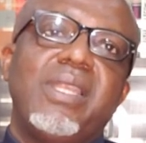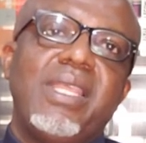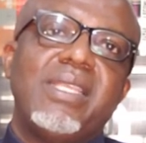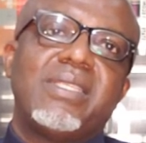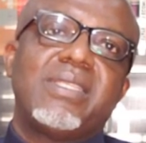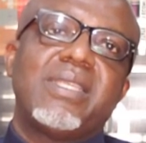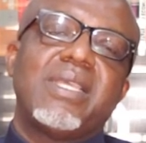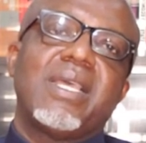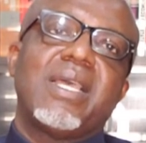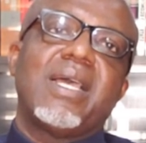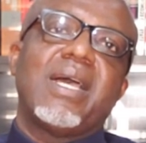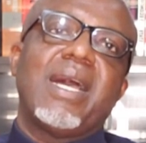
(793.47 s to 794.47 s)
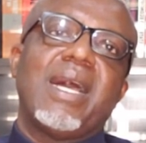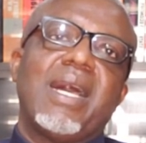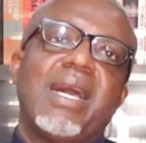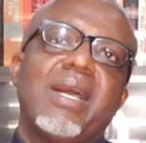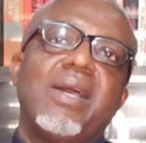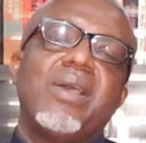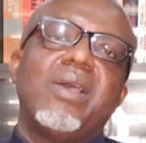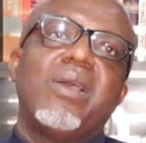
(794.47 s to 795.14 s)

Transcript: these are